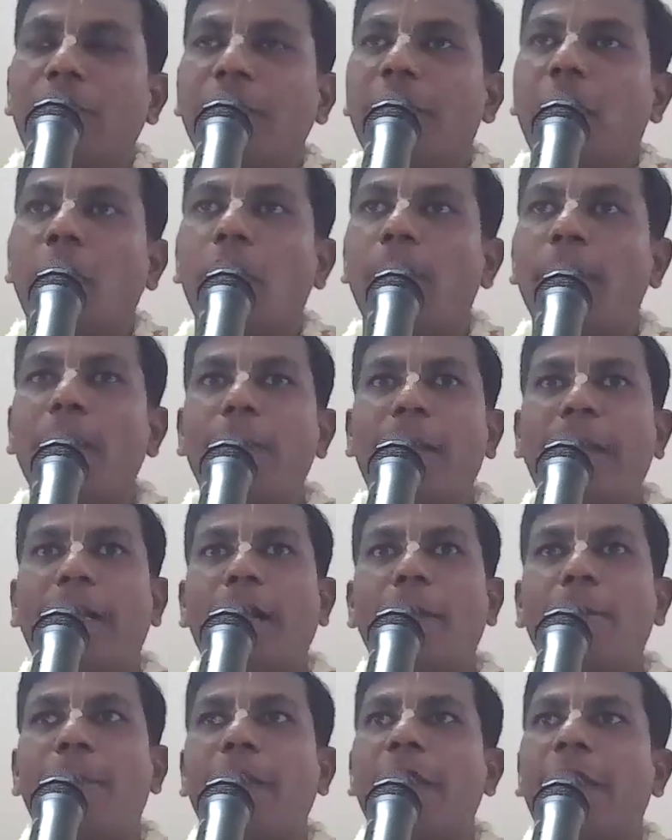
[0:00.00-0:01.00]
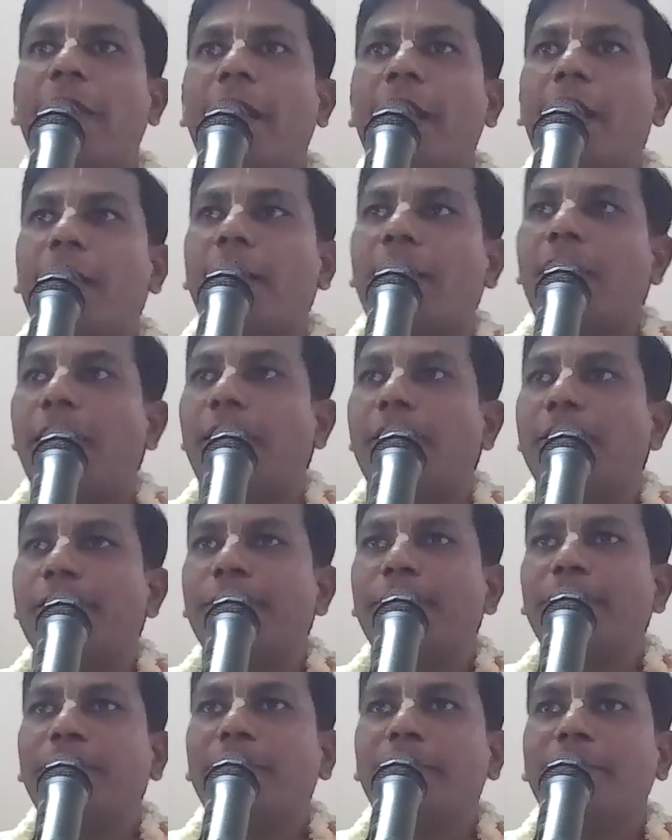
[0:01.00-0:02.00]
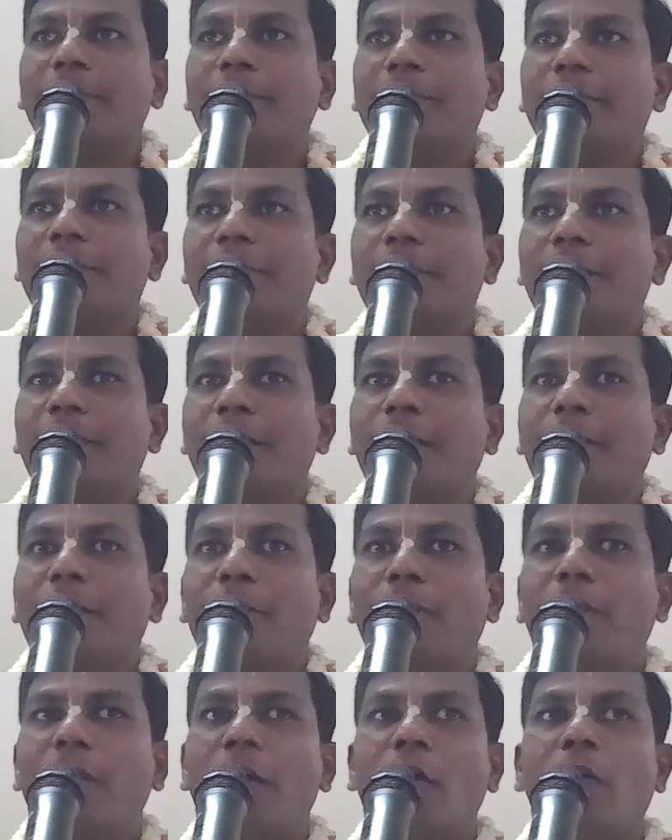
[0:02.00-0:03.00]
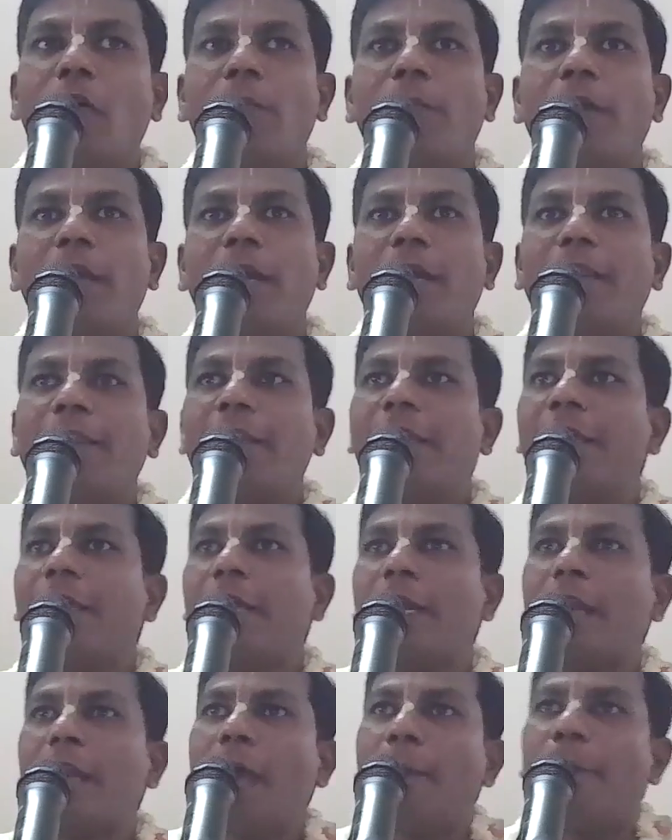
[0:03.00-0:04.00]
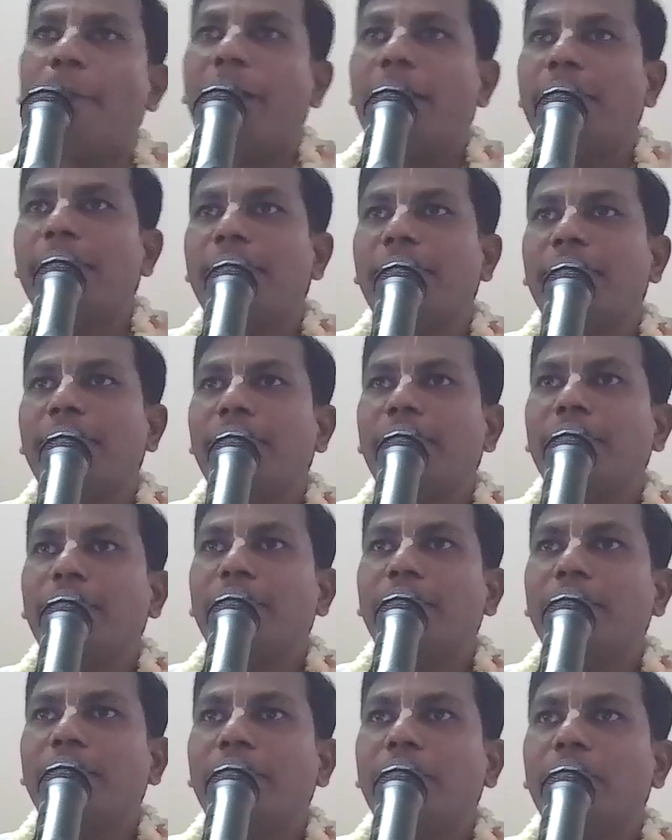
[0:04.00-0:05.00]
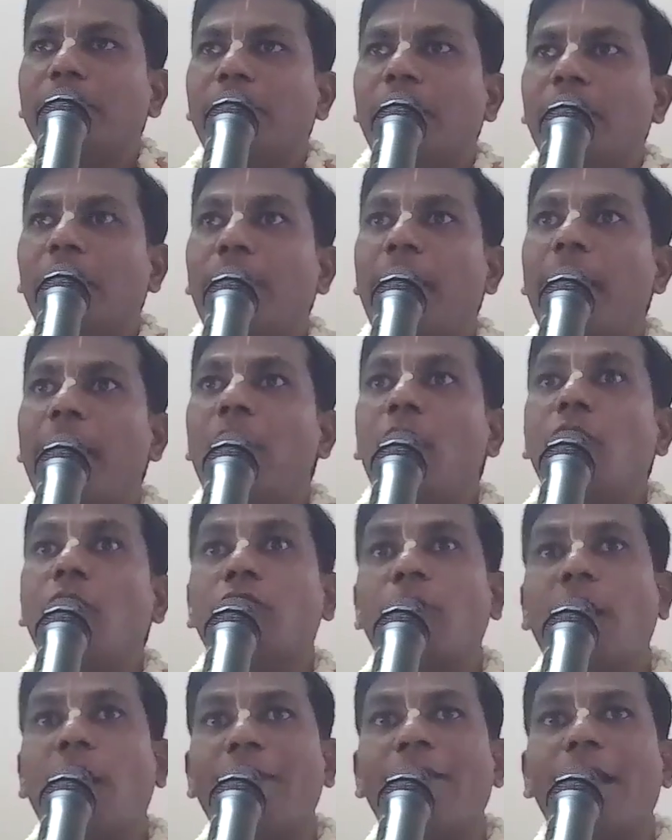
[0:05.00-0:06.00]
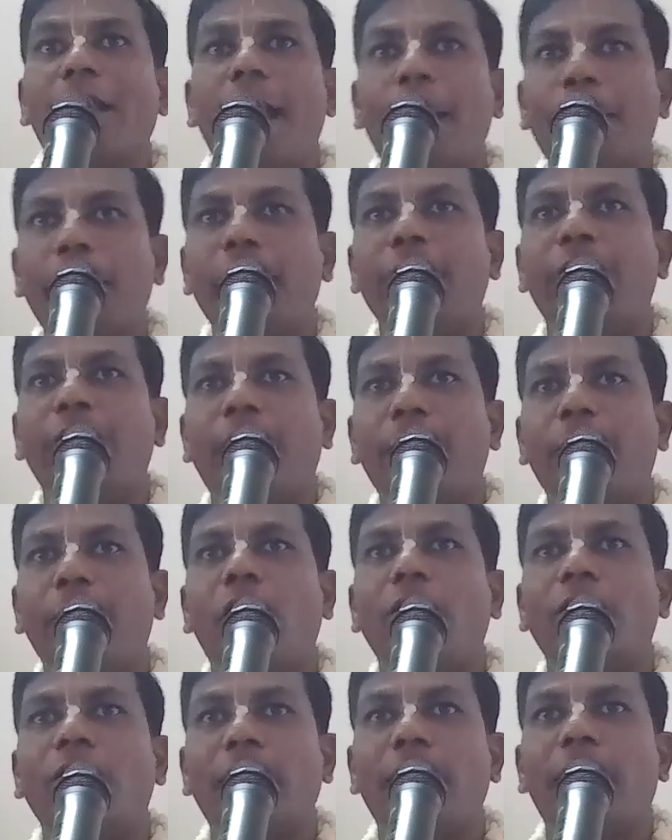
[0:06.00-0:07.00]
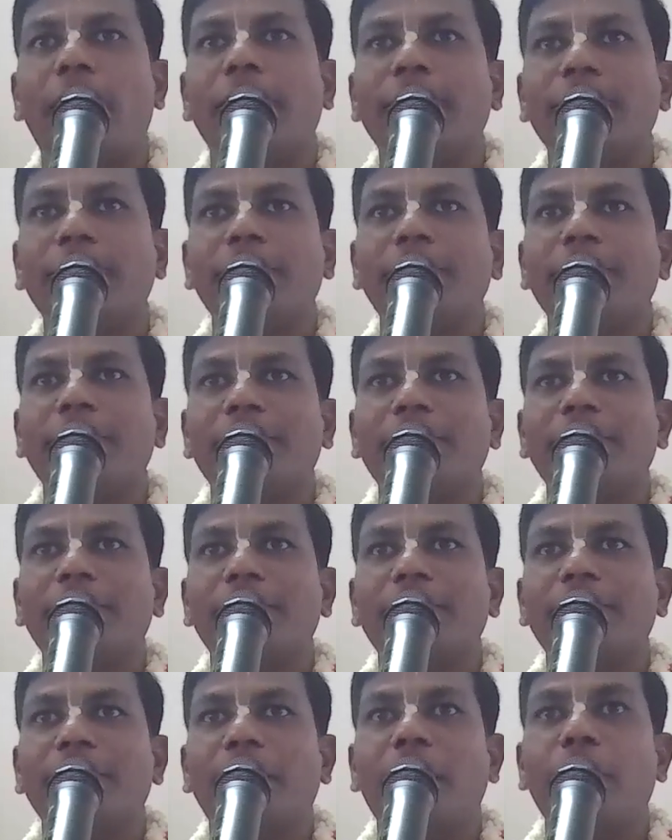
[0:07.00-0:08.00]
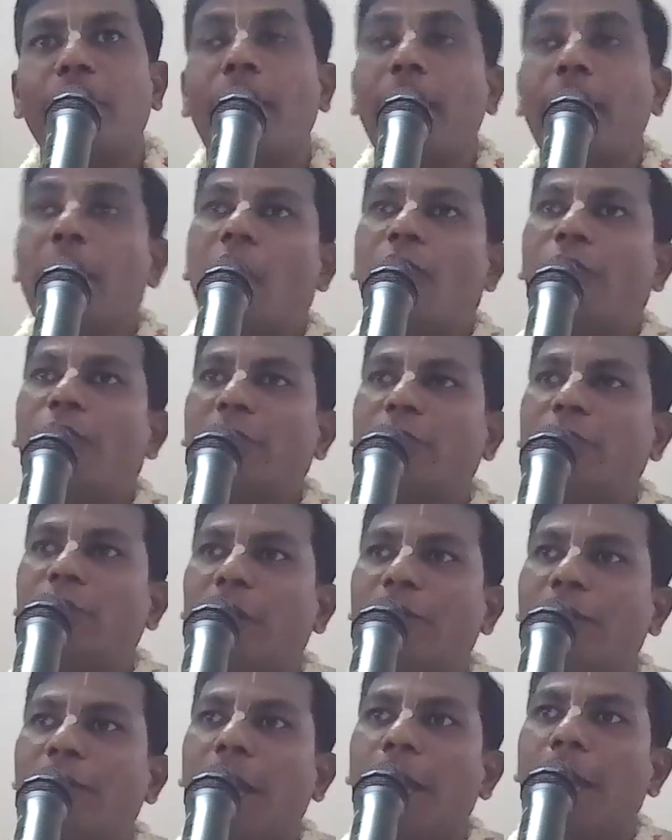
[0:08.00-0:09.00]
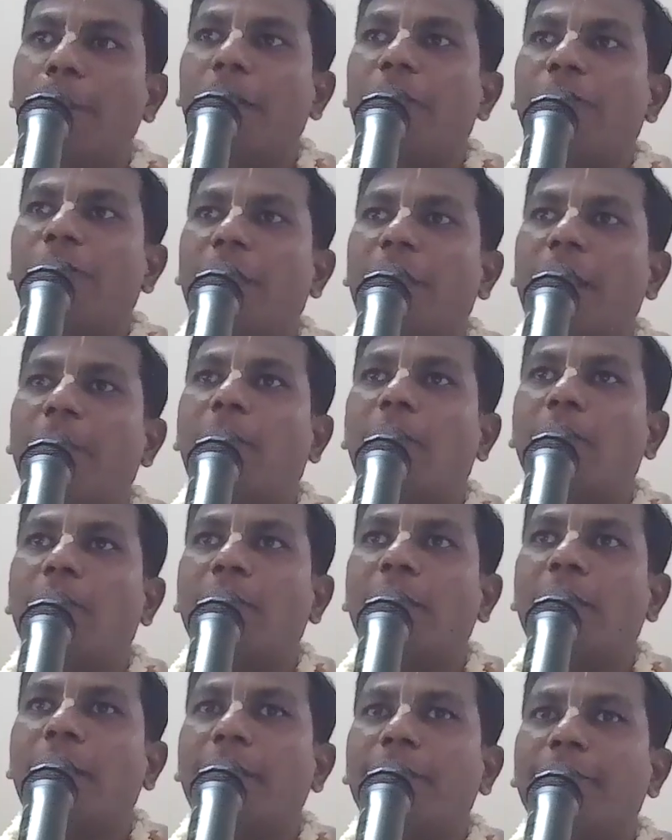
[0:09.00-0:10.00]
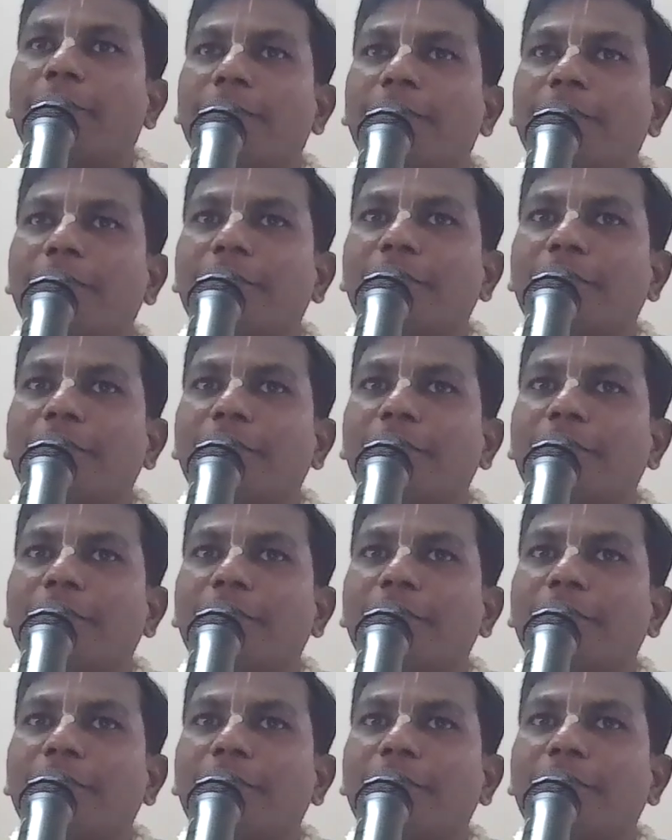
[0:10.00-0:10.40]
Without me, my company cannot run. Without me, nothing can happen. In my house, what will happen if I am not there? In my office, what will happen if I am not there?